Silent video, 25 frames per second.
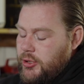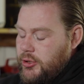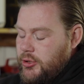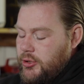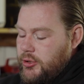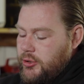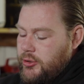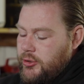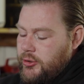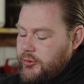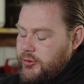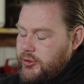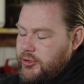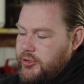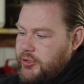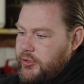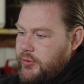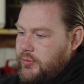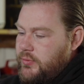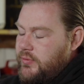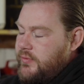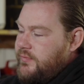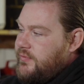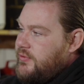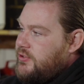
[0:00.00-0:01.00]
you know, you
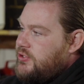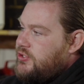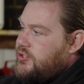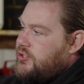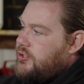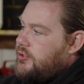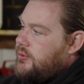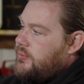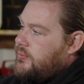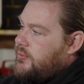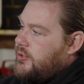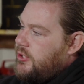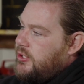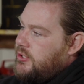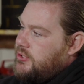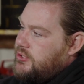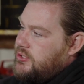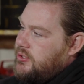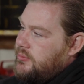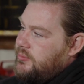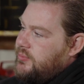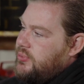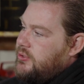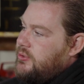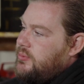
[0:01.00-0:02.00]
deal with in a certain way, and
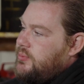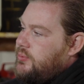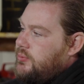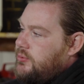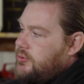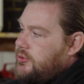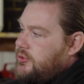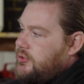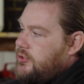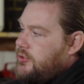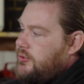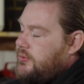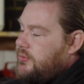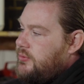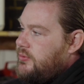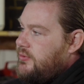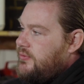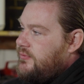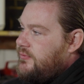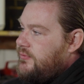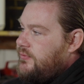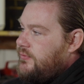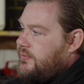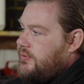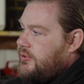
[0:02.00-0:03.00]
some people you deal
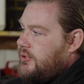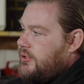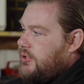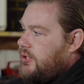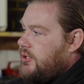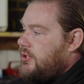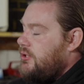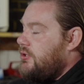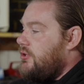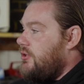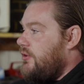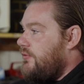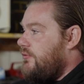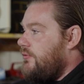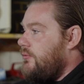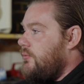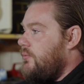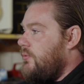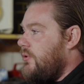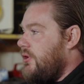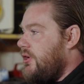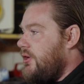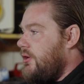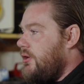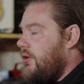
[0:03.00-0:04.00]
with in a different
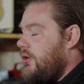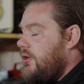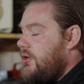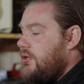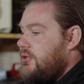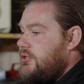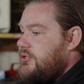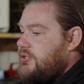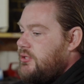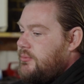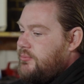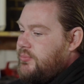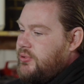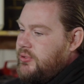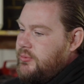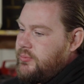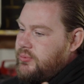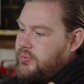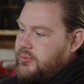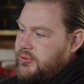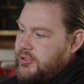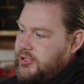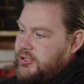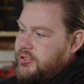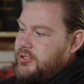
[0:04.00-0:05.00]
way. Yeah. Some
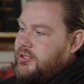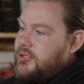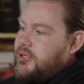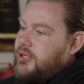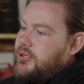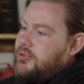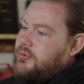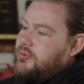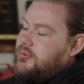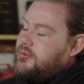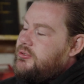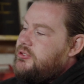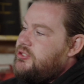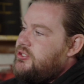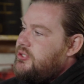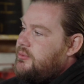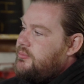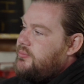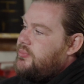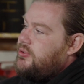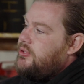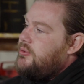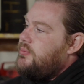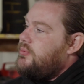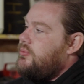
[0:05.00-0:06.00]
people need the cuddle, and
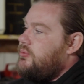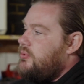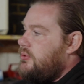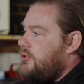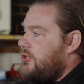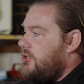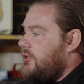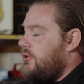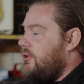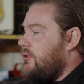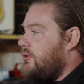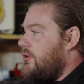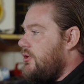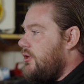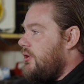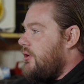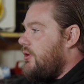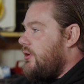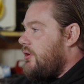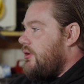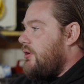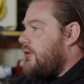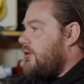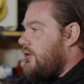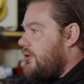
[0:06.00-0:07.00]
some people need
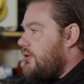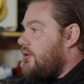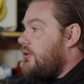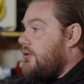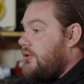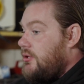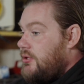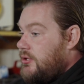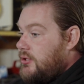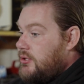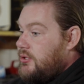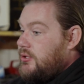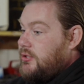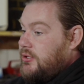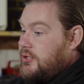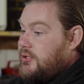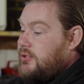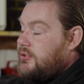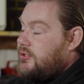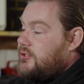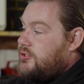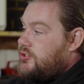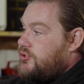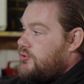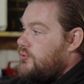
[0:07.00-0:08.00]

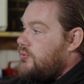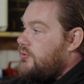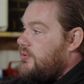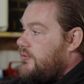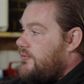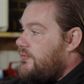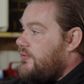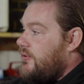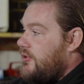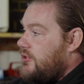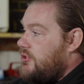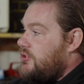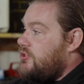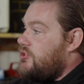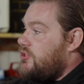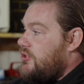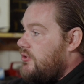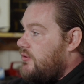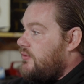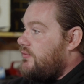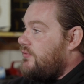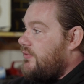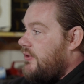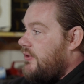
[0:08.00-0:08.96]
sort your fucking self